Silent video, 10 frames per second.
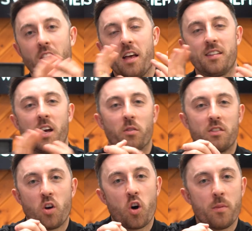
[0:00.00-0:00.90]
the last thing I want
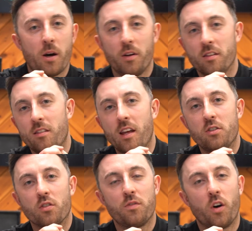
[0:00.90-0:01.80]
to talk about is the
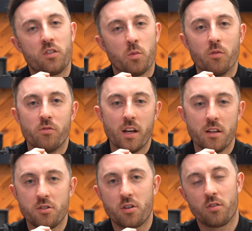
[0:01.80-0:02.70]
Datejust 41
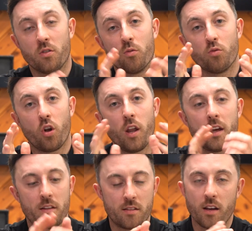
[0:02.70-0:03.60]
range. So
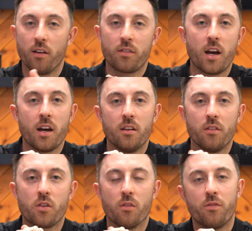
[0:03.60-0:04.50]
Rolex have kind
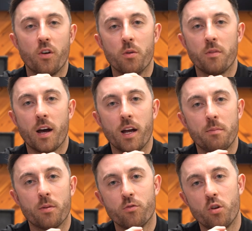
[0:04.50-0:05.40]
of confirmed the
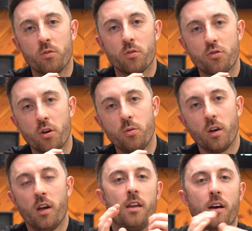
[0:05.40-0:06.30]
hype and rumours were true.
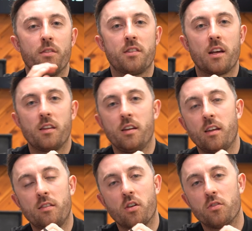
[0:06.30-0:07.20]
They have sadly
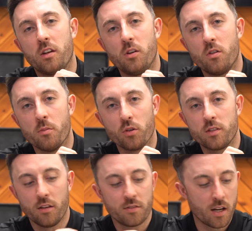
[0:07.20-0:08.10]
discontinued the
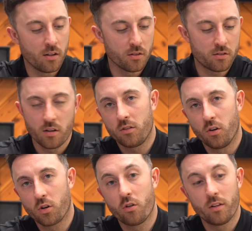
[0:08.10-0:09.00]
motif dials.
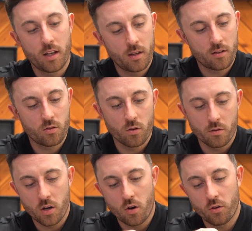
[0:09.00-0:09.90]
So currently this is one
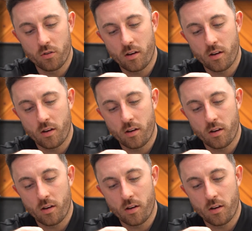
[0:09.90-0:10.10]
of my own.